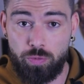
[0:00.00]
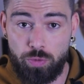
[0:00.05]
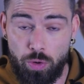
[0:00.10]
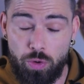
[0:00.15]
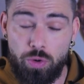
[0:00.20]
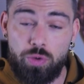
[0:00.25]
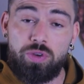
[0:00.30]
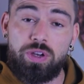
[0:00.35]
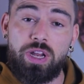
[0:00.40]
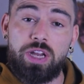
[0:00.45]

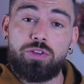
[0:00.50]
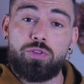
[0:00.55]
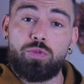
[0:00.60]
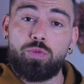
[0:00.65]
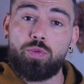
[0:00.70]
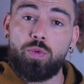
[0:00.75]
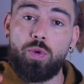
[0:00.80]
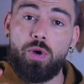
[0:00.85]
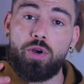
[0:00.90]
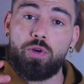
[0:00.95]
route, that you
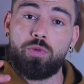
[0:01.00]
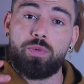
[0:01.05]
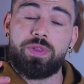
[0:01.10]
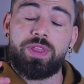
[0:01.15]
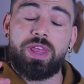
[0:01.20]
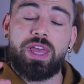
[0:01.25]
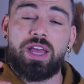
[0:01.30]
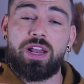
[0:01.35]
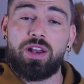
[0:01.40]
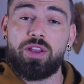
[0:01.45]
work
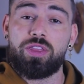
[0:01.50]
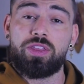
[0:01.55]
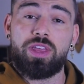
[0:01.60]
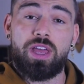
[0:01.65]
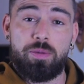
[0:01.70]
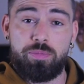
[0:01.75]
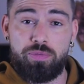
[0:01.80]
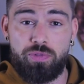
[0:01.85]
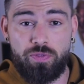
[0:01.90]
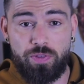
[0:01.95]
with a
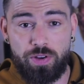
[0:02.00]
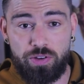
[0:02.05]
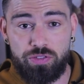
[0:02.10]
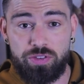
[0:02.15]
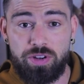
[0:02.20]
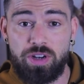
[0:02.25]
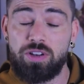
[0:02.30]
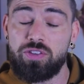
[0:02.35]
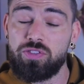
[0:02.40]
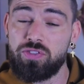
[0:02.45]
healthcare
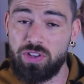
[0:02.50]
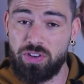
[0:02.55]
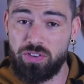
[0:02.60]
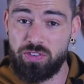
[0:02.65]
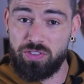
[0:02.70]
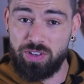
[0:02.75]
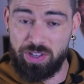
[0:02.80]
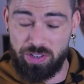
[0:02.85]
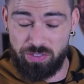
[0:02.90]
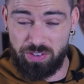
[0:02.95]
professional,
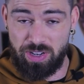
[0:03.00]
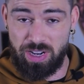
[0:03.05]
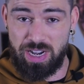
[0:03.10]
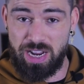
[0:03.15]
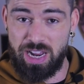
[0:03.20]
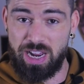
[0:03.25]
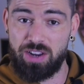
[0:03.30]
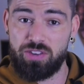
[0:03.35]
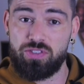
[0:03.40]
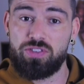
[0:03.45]
since this can
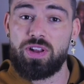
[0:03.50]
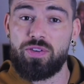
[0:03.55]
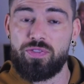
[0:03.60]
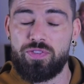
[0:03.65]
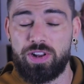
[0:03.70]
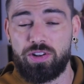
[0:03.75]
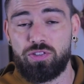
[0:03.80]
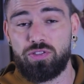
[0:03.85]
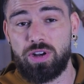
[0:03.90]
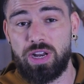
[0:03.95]
actually
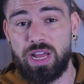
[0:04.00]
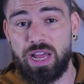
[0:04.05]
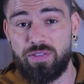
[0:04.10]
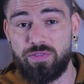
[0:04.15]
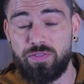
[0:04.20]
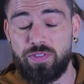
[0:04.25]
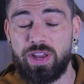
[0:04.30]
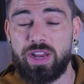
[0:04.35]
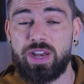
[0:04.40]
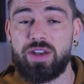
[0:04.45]
affect your
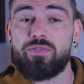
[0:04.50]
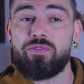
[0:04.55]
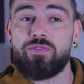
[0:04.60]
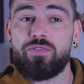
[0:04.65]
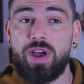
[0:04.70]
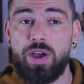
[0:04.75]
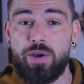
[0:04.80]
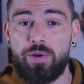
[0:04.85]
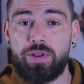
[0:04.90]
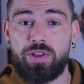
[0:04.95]
life in
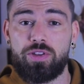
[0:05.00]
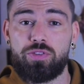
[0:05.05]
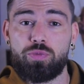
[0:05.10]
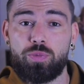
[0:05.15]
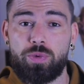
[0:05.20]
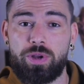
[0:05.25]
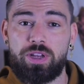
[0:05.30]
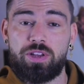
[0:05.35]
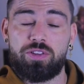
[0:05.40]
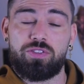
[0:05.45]
various
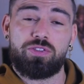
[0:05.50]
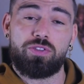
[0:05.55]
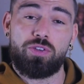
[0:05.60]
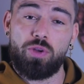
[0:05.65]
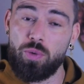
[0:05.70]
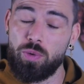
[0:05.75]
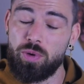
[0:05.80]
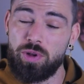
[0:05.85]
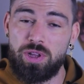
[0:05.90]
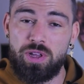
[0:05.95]
ways.
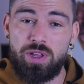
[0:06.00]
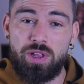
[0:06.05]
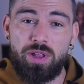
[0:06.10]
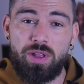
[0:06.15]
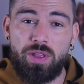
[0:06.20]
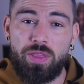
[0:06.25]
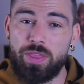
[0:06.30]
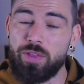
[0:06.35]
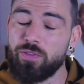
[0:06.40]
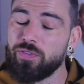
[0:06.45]
So
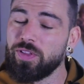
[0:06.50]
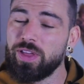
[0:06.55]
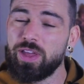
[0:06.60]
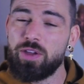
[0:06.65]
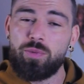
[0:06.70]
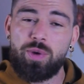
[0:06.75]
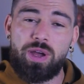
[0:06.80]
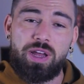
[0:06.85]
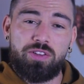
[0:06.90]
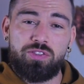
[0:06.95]
the
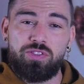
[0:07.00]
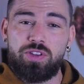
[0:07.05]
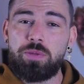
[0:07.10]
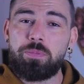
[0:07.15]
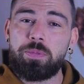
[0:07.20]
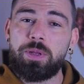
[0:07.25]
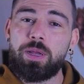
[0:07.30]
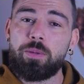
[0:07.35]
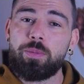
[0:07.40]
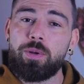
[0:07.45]
thing where I see
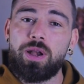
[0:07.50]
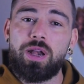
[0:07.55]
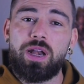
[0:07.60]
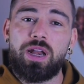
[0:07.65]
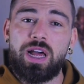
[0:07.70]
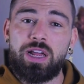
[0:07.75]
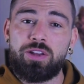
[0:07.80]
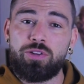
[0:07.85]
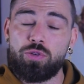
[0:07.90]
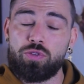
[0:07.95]
people
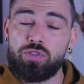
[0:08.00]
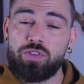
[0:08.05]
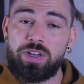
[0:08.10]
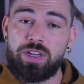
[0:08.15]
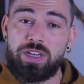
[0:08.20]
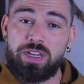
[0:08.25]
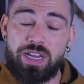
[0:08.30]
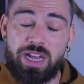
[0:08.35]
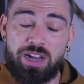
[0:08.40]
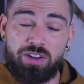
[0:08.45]
are
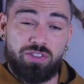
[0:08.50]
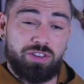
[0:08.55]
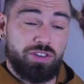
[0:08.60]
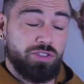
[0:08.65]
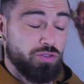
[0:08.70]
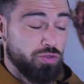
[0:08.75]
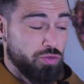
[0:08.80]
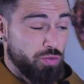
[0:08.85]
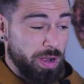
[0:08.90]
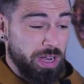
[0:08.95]
usually
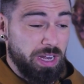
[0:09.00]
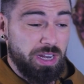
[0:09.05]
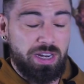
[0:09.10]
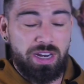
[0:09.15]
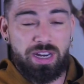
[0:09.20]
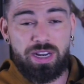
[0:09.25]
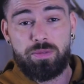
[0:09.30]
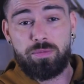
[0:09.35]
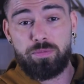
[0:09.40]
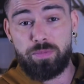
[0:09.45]
actually
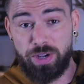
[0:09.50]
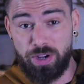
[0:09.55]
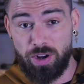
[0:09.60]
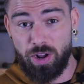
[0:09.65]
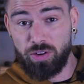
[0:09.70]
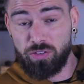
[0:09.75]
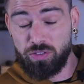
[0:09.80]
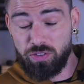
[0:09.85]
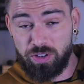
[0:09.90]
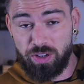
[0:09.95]
drinking
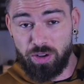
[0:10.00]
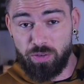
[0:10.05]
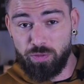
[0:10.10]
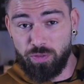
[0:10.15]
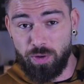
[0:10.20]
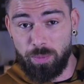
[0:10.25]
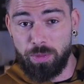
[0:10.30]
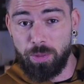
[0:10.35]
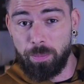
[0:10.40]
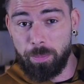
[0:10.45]
minoxidil
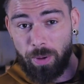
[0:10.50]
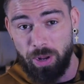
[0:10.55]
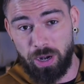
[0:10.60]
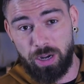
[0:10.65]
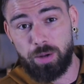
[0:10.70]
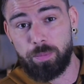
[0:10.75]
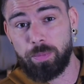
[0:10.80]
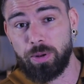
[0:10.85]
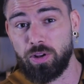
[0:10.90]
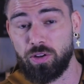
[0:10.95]
from the
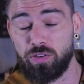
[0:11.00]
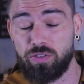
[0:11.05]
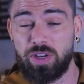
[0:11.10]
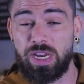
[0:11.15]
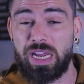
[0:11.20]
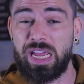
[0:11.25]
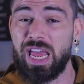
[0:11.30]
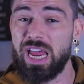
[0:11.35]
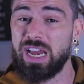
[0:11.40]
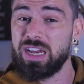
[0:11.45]
bottle because
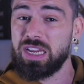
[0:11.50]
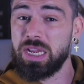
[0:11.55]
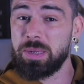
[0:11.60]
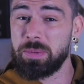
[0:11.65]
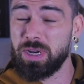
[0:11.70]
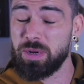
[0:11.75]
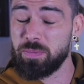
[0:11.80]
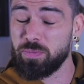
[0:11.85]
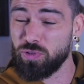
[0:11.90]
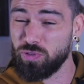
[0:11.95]
they can't
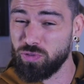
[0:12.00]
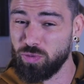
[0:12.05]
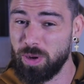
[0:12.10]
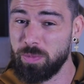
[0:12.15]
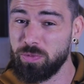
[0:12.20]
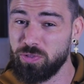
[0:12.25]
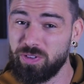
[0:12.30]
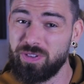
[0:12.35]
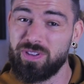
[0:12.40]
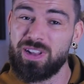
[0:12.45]
get the
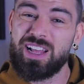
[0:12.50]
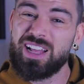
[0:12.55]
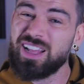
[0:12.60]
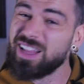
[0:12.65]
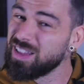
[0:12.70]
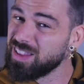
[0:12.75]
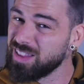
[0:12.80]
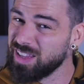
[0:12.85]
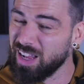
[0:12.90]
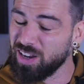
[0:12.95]
prescription,
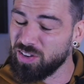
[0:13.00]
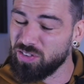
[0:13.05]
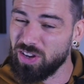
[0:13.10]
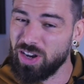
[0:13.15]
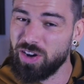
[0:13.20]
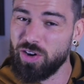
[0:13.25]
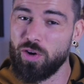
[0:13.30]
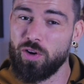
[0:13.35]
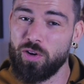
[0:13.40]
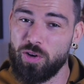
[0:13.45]
that's
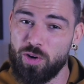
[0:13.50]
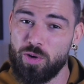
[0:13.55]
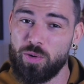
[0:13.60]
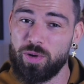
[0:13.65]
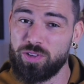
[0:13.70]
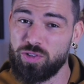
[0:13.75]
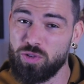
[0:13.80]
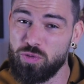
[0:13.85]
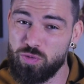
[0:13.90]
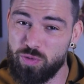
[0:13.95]
a no-go.
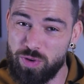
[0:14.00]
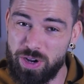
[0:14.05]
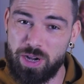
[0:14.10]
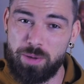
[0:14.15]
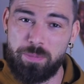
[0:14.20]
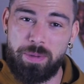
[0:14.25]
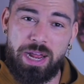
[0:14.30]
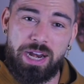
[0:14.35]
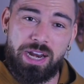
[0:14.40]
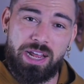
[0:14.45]
It's a
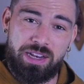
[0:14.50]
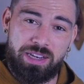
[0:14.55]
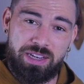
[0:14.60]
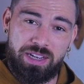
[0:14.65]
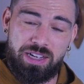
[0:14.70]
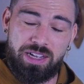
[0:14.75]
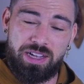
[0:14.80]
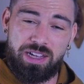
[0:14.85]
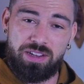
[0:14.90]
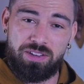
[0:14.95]
really bad
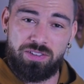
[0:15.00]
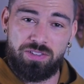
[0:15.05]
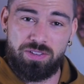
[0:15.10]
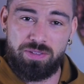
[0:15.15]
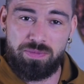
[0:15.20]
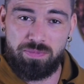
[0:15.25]
idea, guys.